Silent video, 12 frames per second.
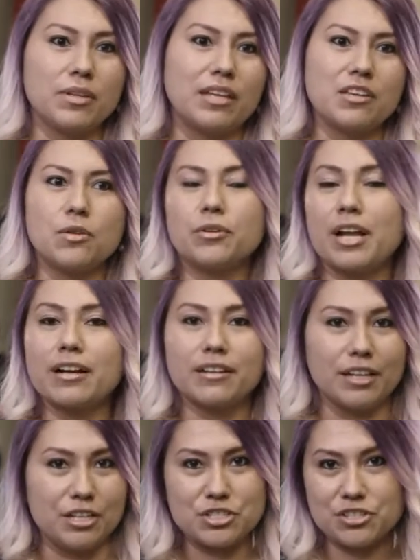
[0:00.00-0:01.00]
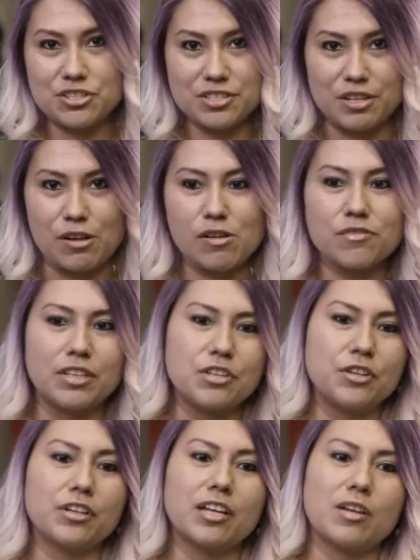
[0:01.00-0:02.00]
but that you are not going to injure yourself,
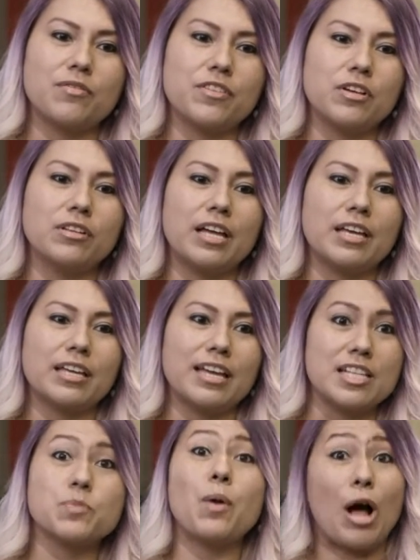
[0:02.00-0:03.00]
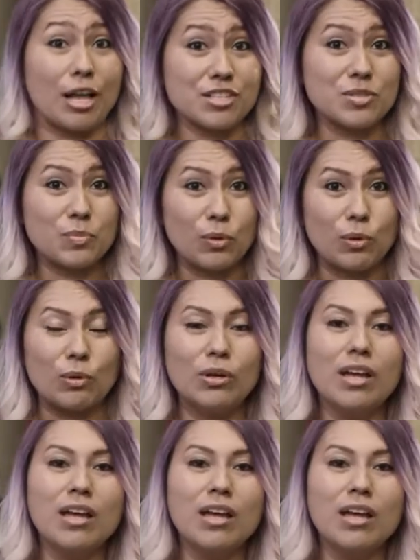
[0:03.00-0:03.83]
that you're going to feel like it's possible,